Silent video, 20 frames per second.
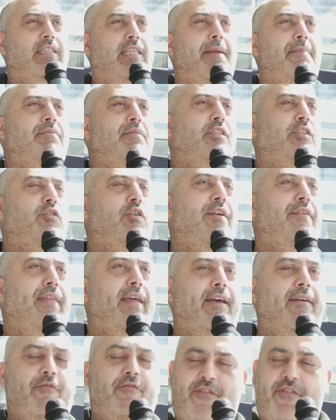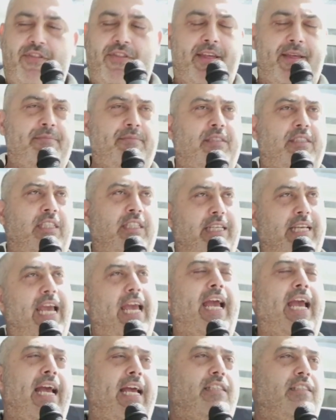demonstrate that for them to
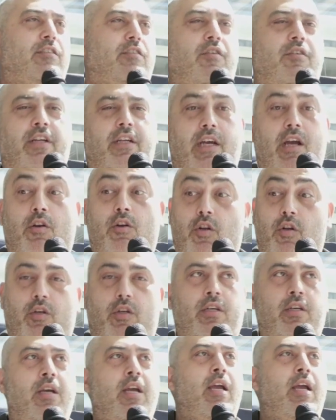get hands-on and go, look,